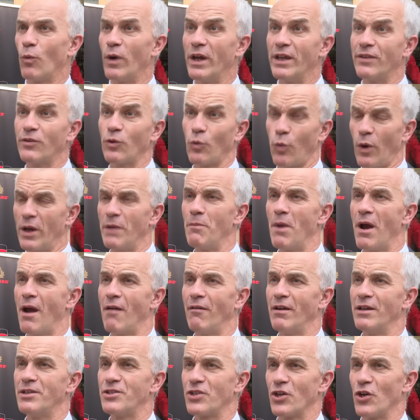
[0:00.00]
with Queen
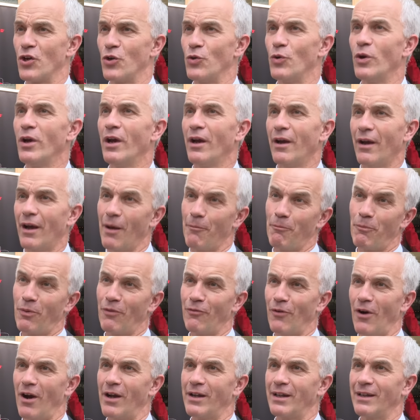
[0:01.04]
Mary 2, uh,
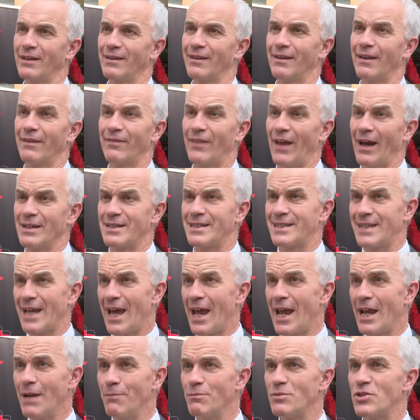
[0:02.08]
providing that
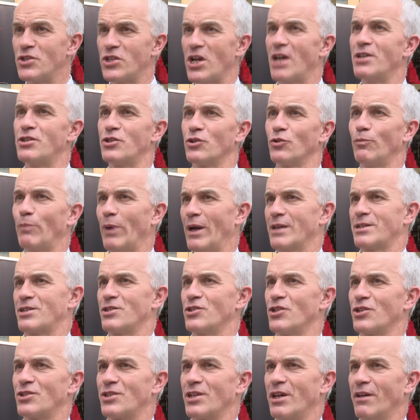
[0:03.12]
same scheduled
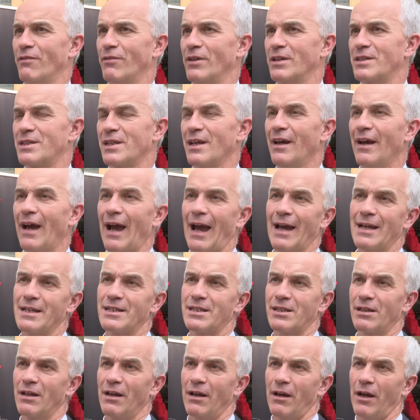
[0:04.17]
passenger service
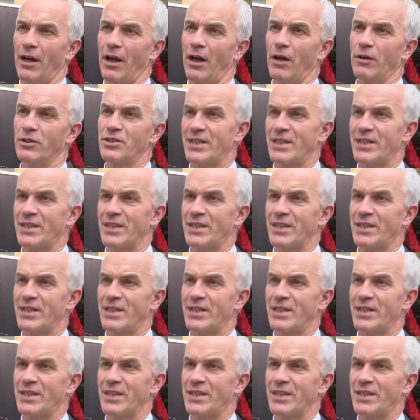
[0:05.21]
as uh,